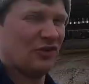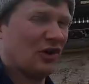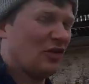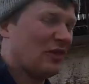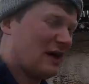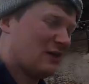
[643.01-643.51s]

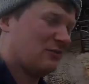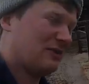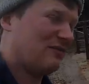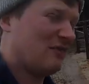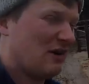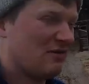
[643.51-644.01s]
So that would
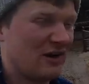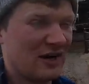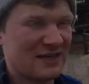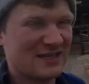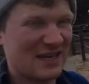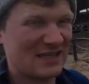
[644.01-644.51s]
be very, very
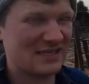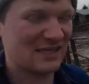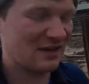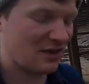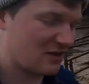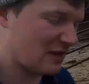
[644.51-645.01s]

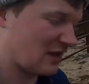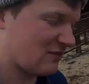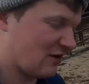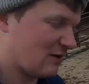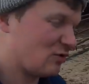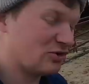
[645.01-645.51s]
exciting. Thank
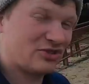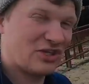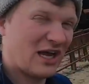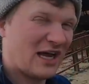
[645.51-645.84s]
you very much.